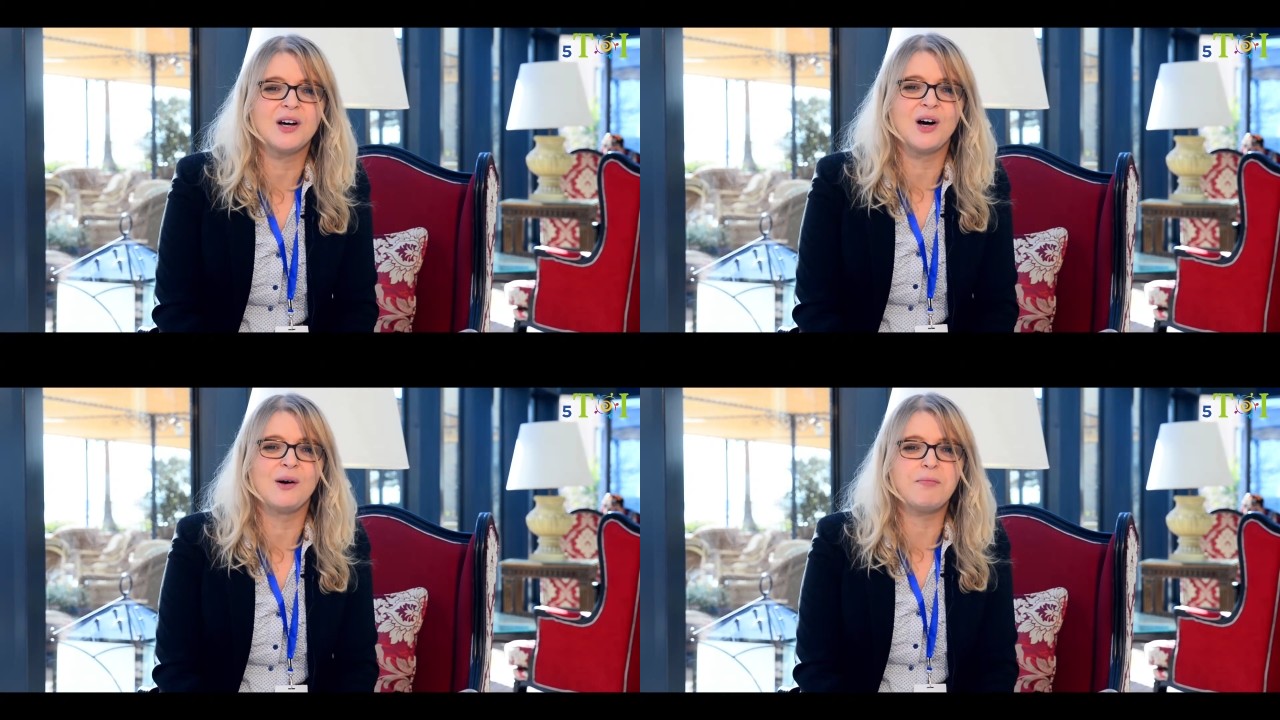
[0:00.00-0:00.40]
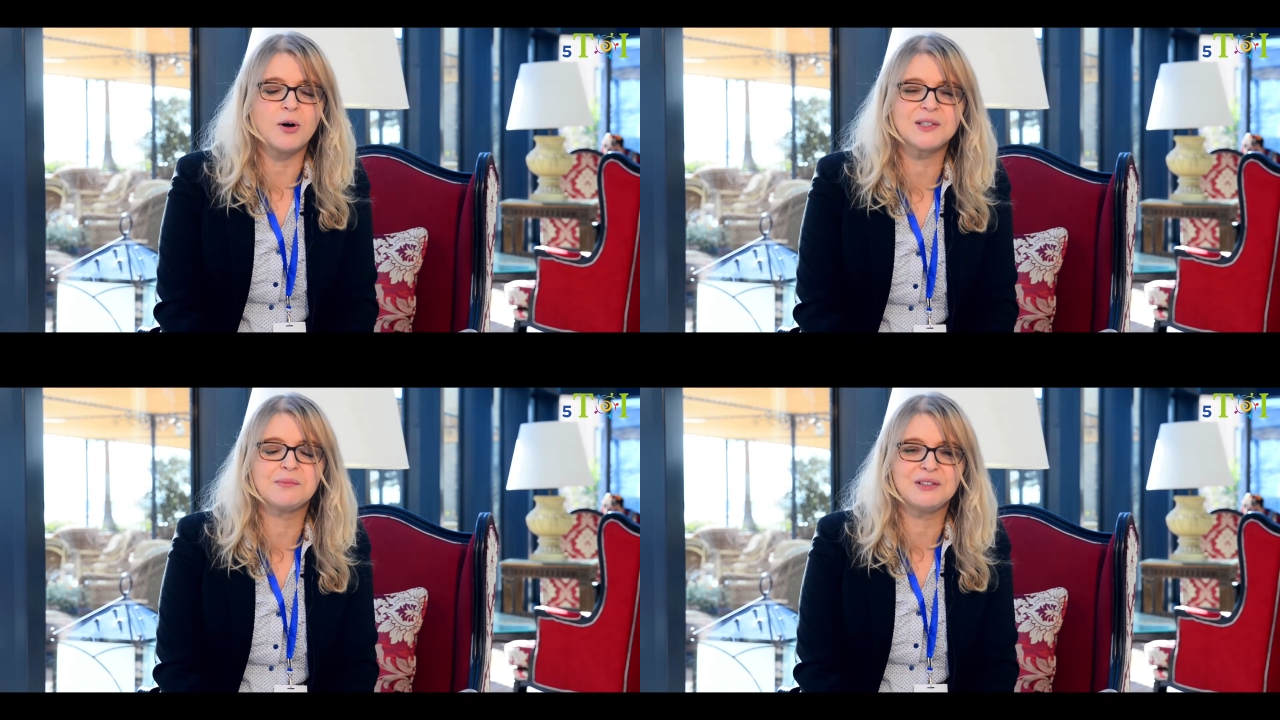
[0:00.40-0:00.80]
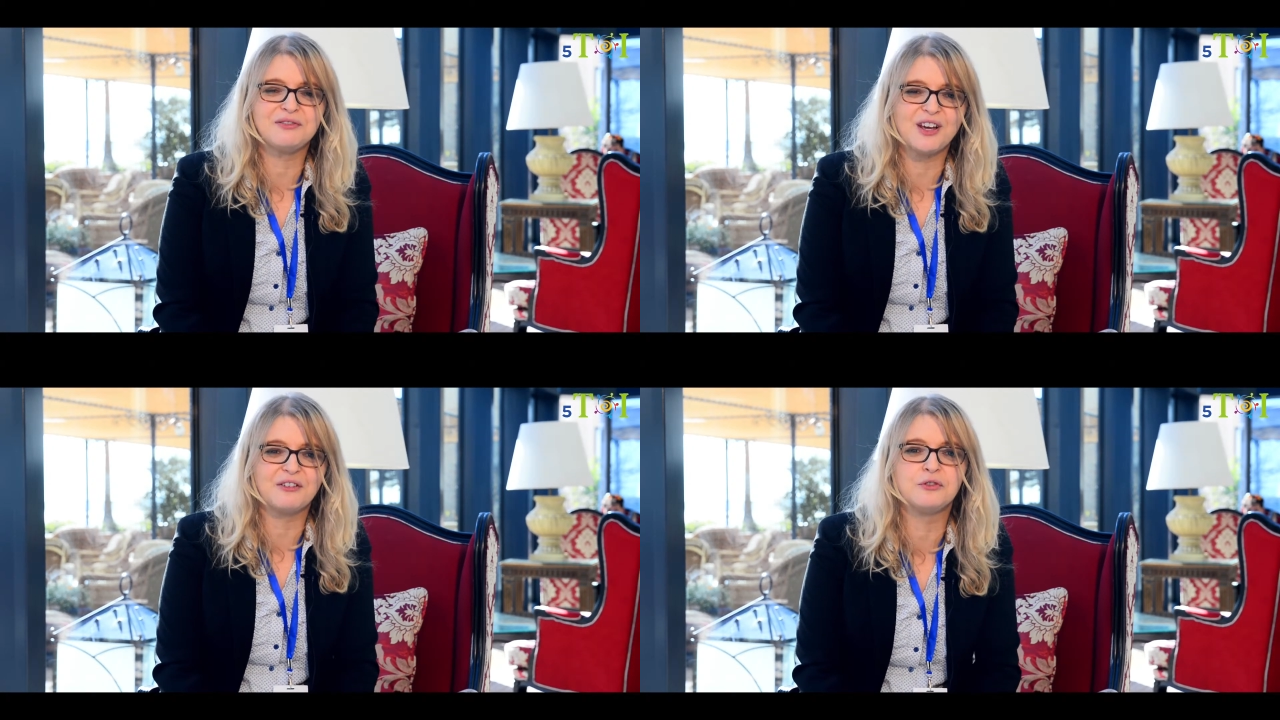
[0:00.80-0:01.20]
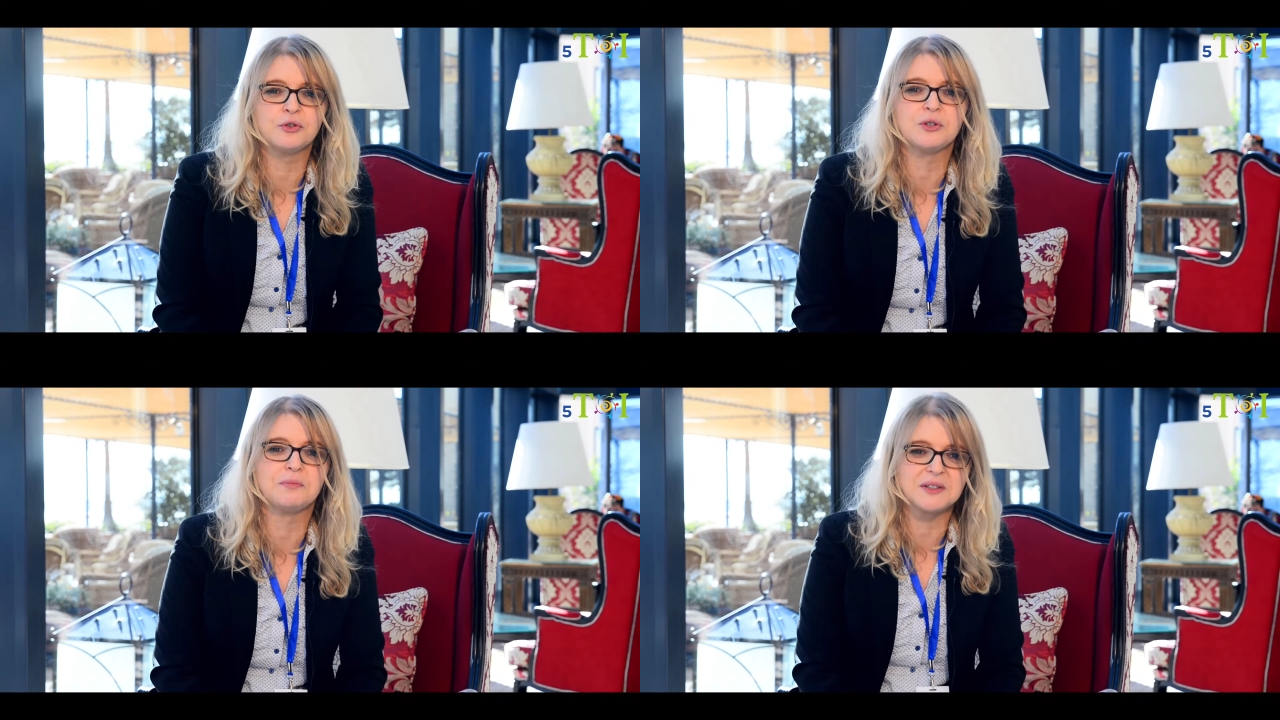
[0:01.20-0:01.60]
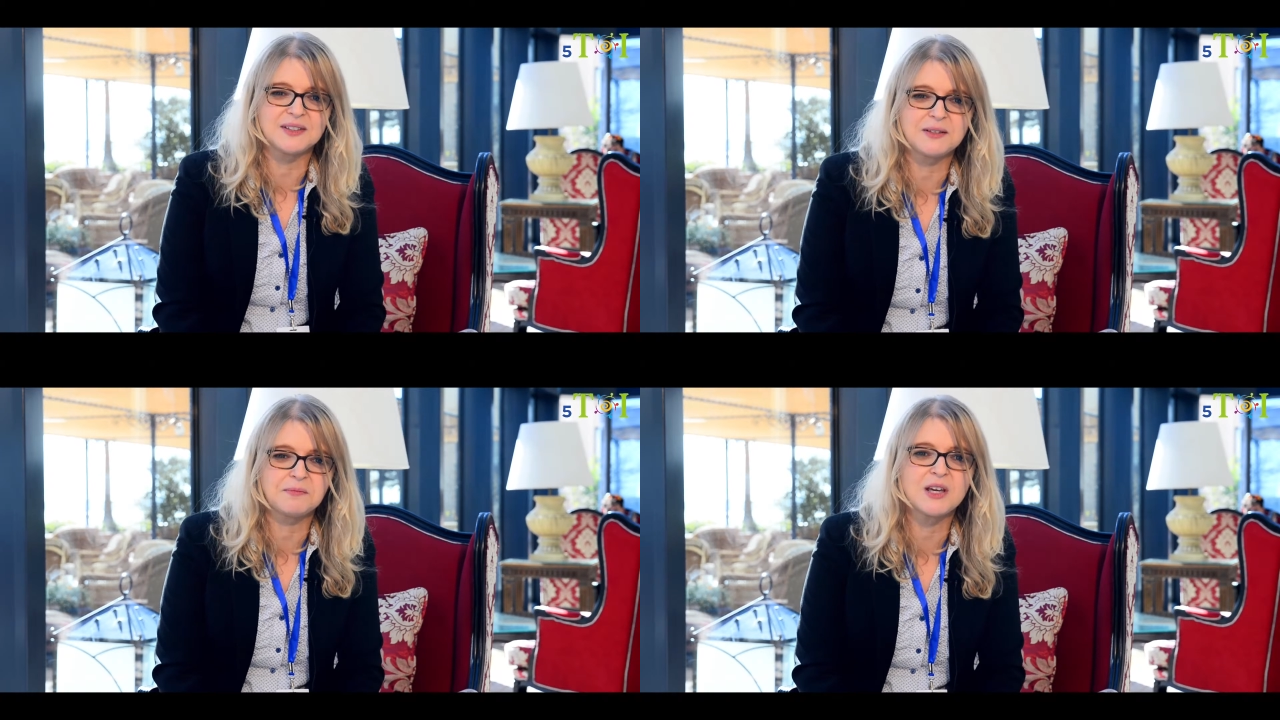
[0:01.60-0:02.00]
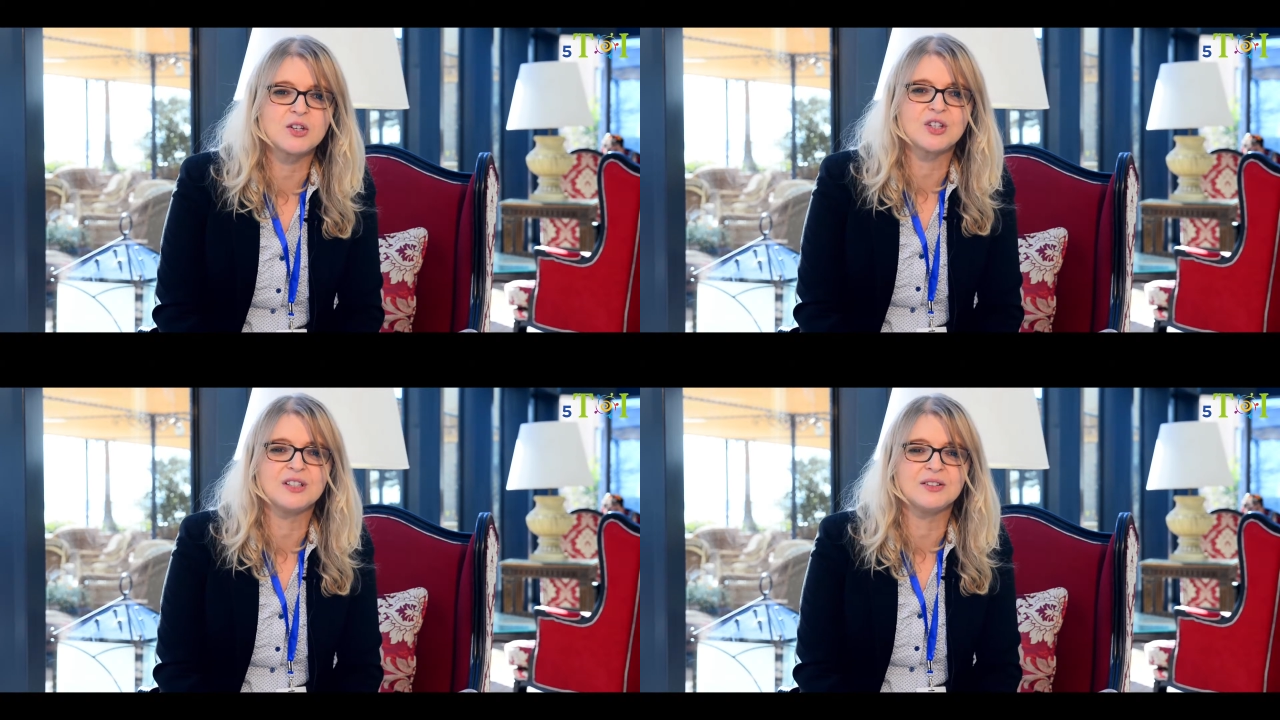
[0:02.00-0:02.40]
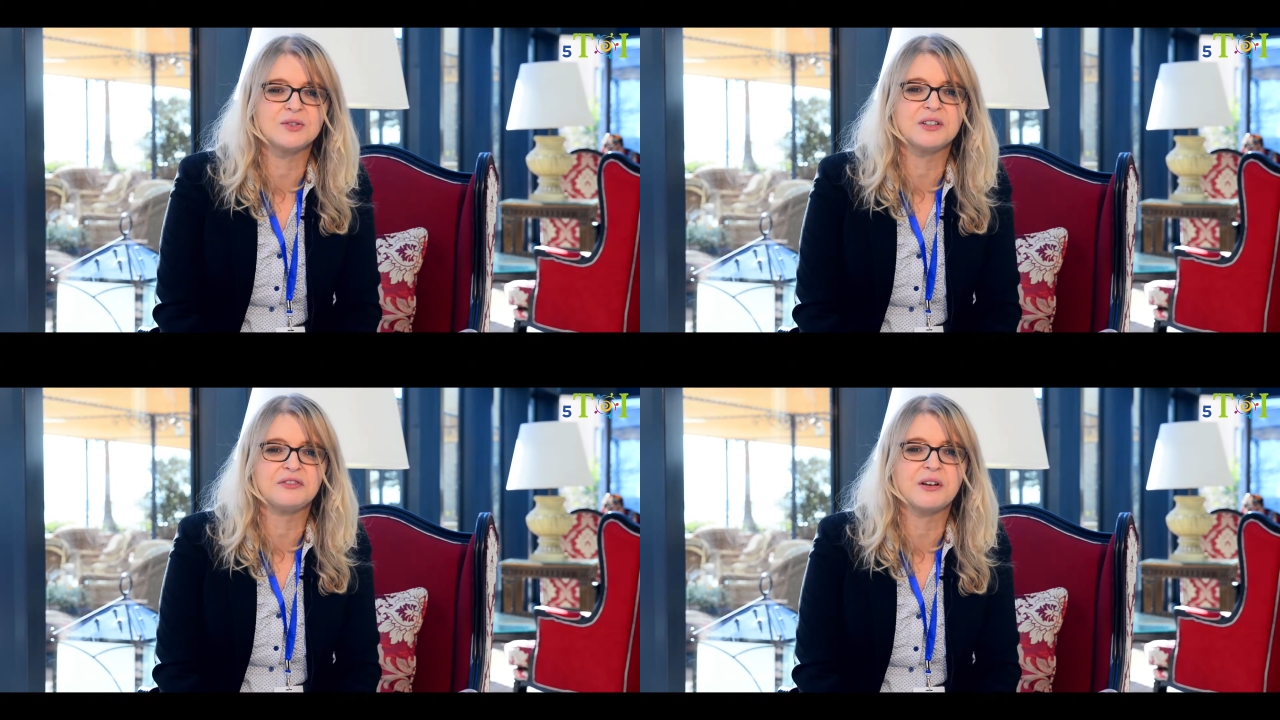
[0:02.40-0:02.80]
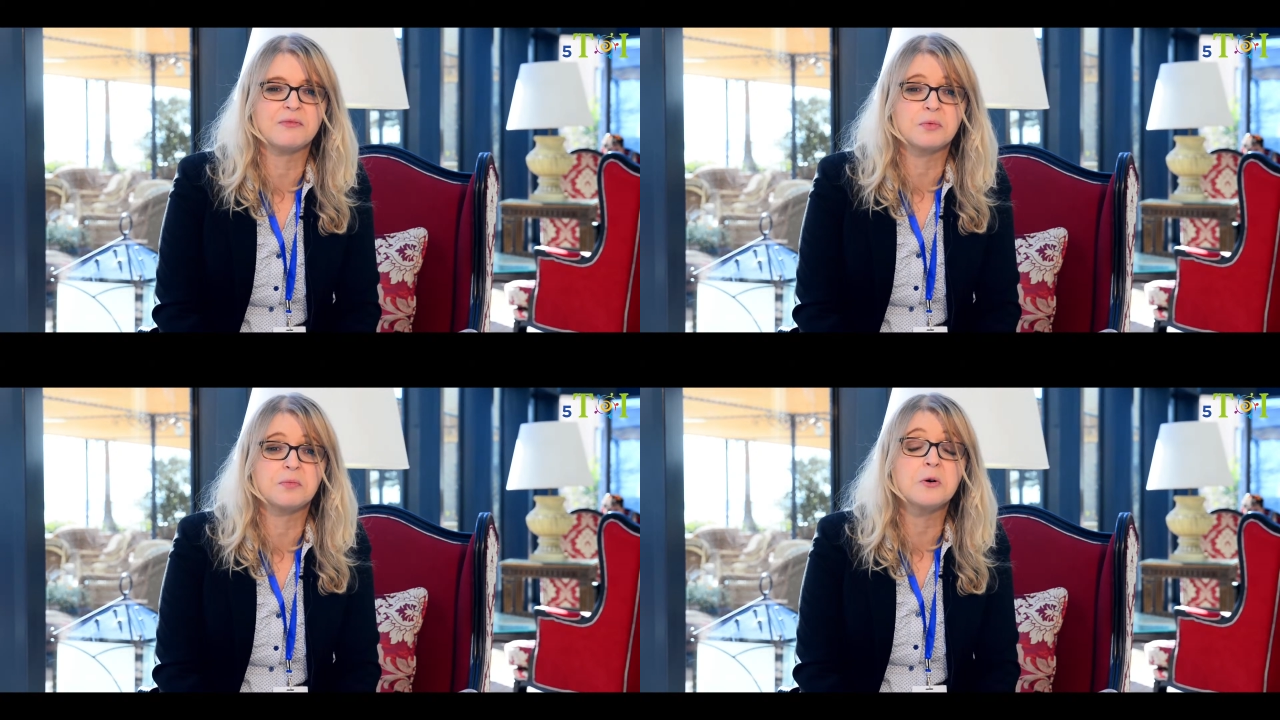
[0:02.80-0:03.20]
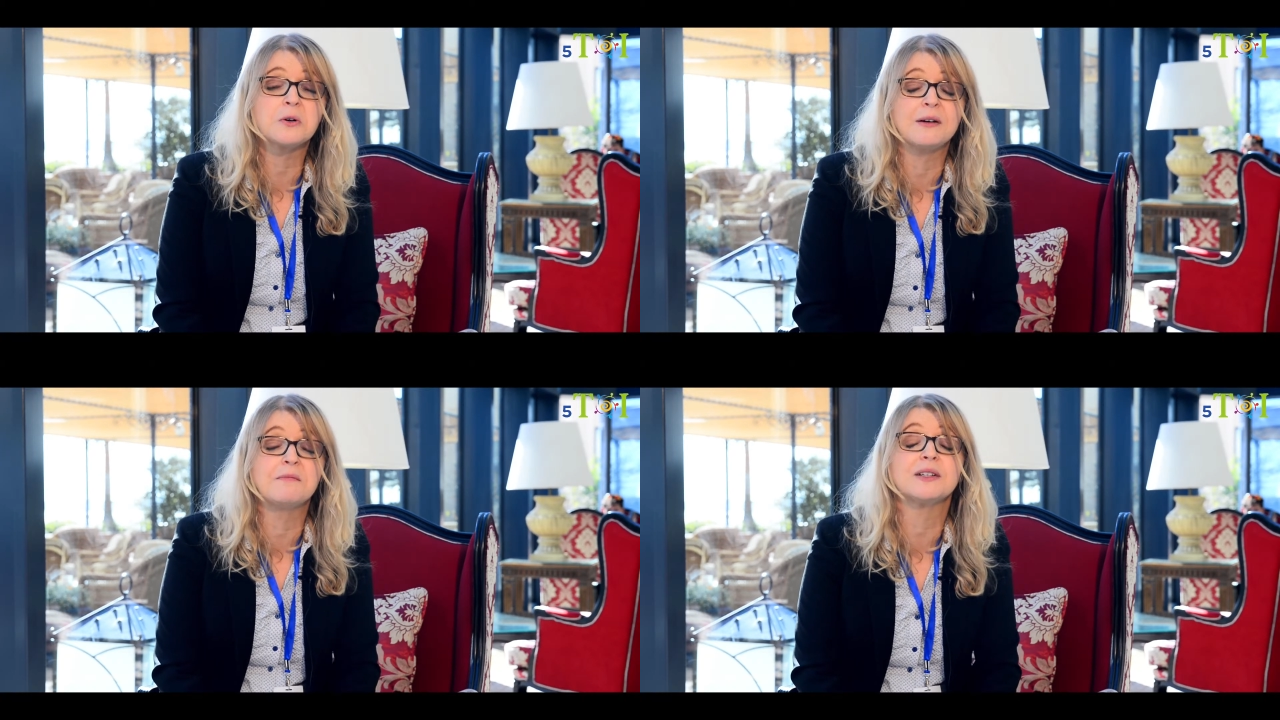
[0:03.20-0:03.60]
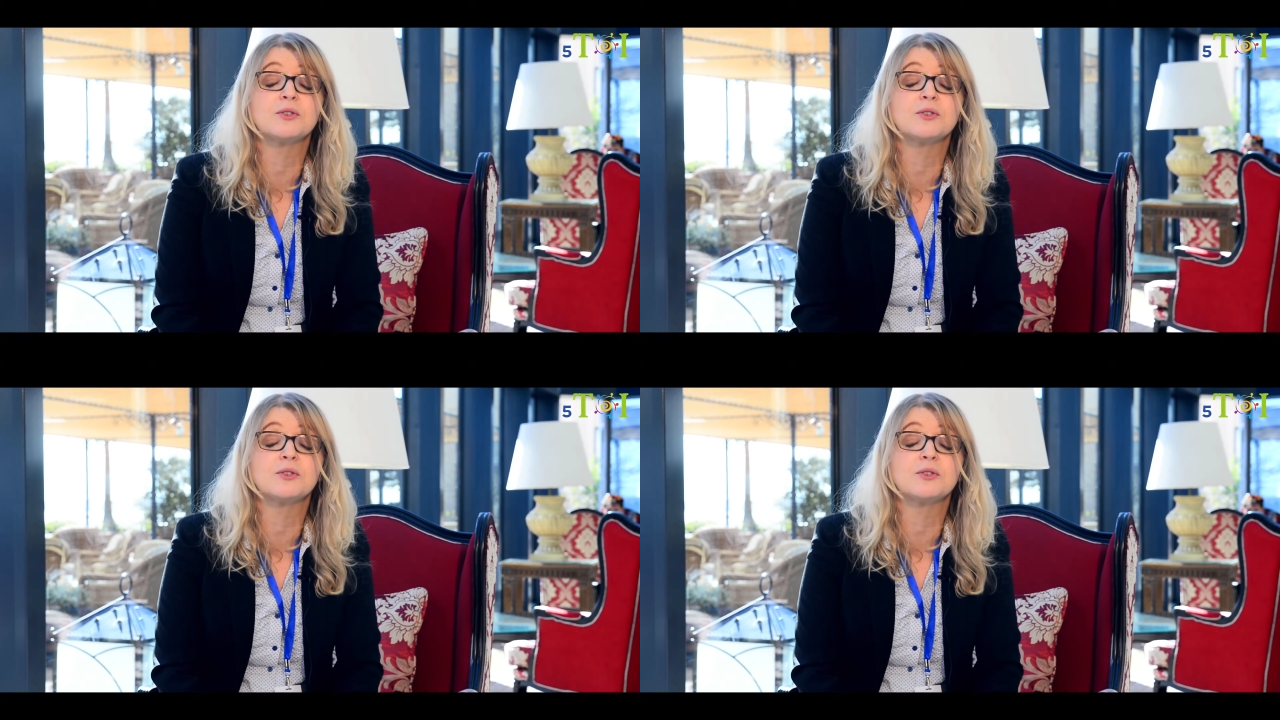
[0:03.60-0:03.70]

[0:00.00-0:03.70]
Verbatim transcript: uh, possibly via future participation into the framework program,